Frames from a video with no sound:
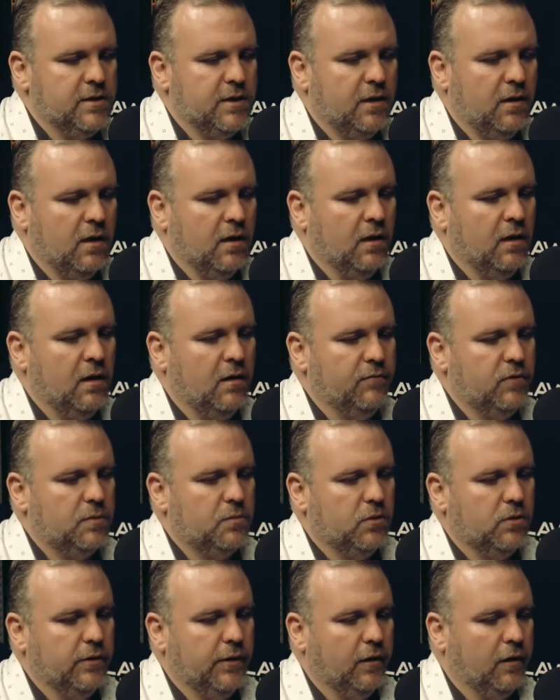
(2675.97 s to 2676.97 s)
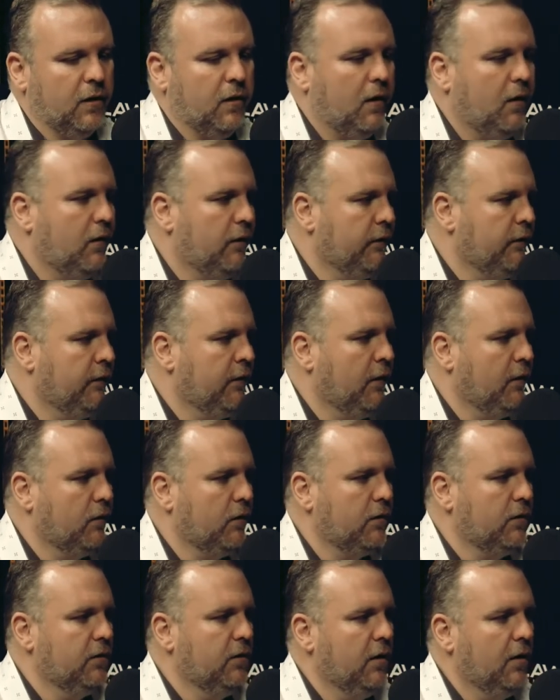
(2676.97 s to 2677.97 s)
they're uncomfortable. Their car's
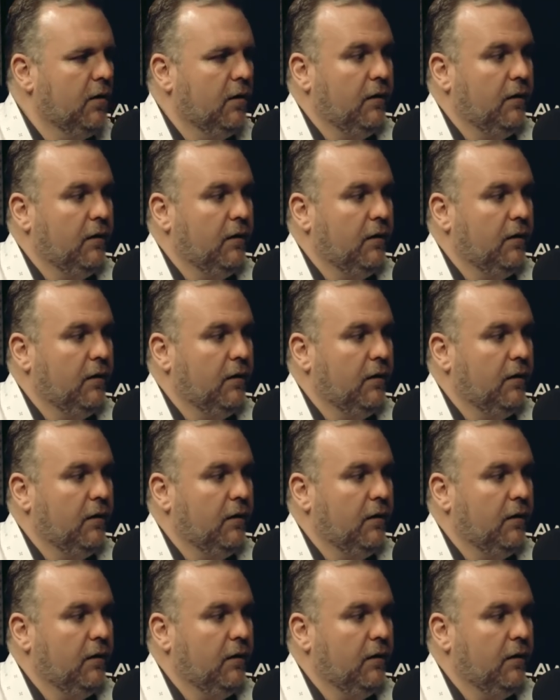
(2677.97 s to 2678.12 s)
totaled.